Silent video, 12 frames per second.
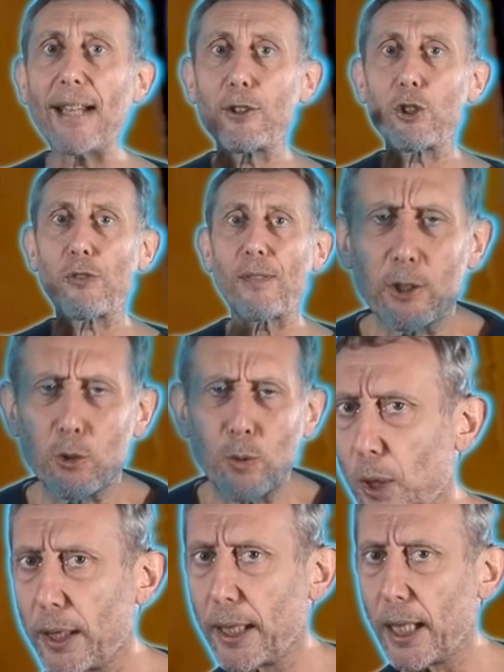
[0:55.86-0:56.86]
Cratchit's
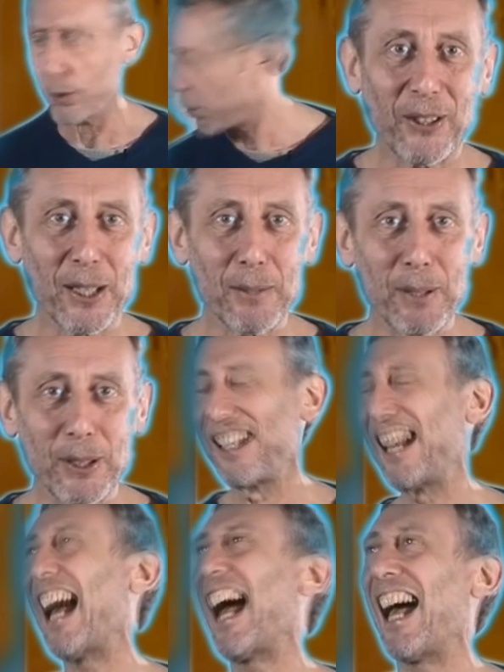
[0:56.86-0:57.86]
working on Christmas.
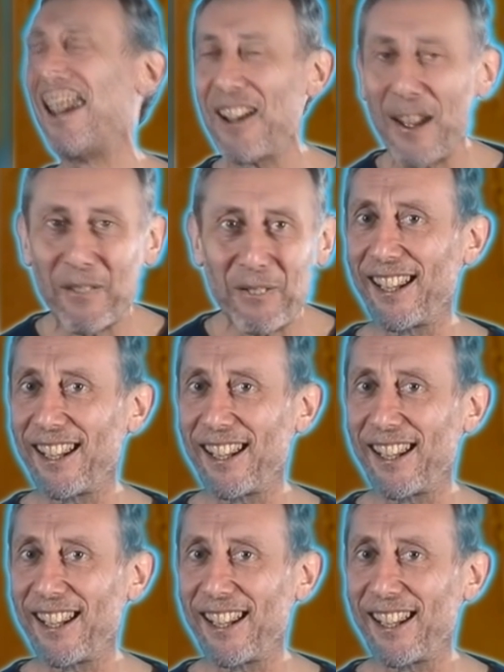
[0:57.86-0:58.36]
Ha!